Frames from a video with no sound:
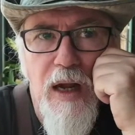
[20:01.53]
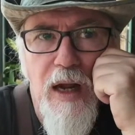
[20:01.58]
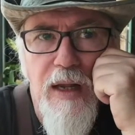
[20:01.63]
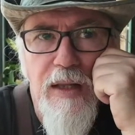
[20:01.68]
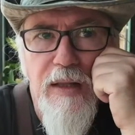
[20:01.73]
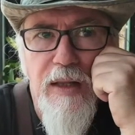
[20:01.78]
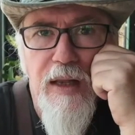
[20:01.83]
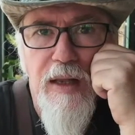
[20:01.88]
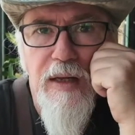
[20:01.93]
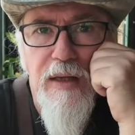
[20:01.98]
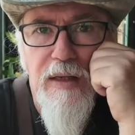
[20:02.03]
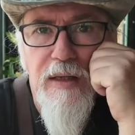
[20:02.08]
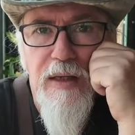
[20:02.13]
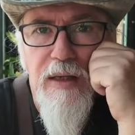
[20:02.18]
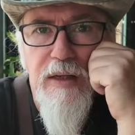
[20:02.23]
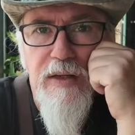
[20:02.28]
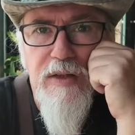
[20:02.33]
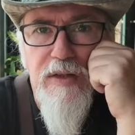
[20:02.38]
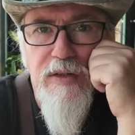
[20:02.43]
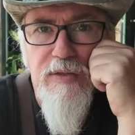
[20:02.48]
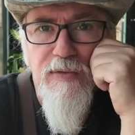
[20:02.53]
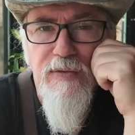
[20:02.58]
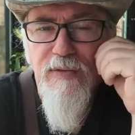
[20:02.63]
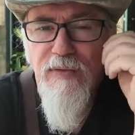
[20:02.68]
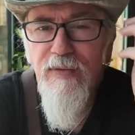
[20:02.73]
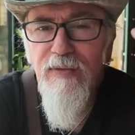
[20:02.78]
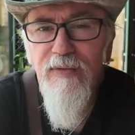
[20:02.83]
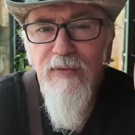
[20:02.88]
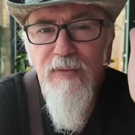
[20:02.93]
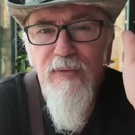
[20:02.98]
and then it's
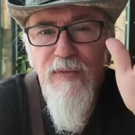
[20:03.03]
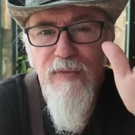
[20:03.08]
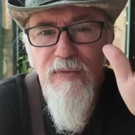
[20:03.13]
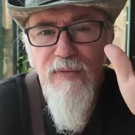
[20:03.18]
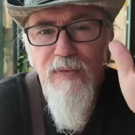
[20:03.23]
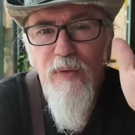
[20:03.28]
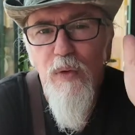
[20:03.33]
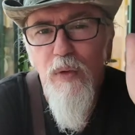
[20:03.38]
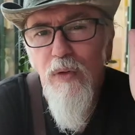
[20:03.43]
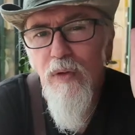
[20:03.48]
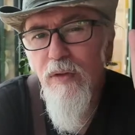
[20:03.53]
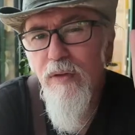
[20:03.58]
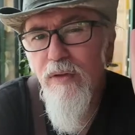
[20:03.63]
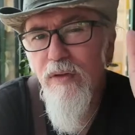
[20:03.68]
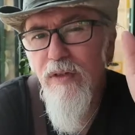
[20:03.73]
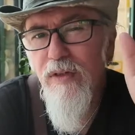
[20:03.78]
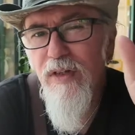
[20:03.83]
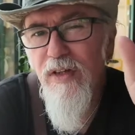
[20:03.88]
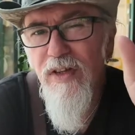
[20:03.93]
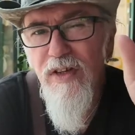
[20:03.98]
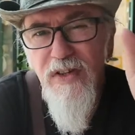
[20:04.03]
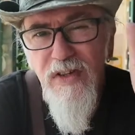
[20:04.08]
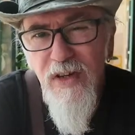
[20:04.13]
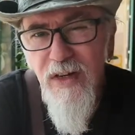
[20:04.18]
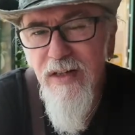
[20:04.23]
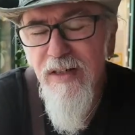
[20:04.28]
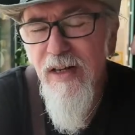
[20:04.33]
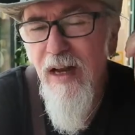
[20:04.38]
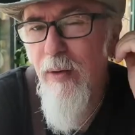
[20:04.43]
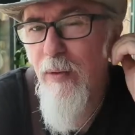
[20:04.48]
four to
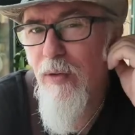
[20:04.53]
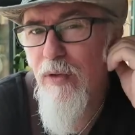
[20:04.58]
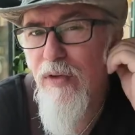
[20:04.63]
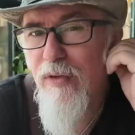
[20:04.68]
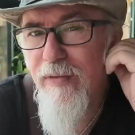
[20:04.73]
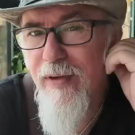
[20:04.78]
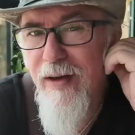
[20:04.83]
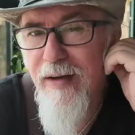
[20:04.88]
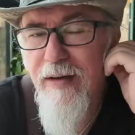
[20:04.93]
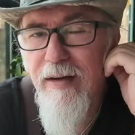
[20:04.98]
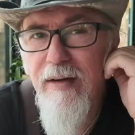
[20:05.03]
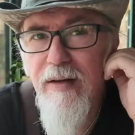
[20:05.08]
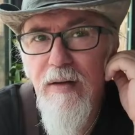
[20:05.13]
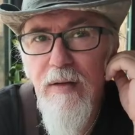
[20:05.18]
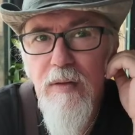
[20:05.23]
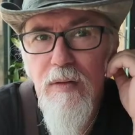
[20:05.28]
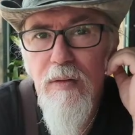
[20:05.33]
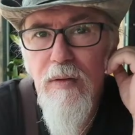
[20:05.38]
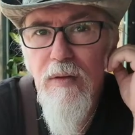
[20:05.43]
six hours of editing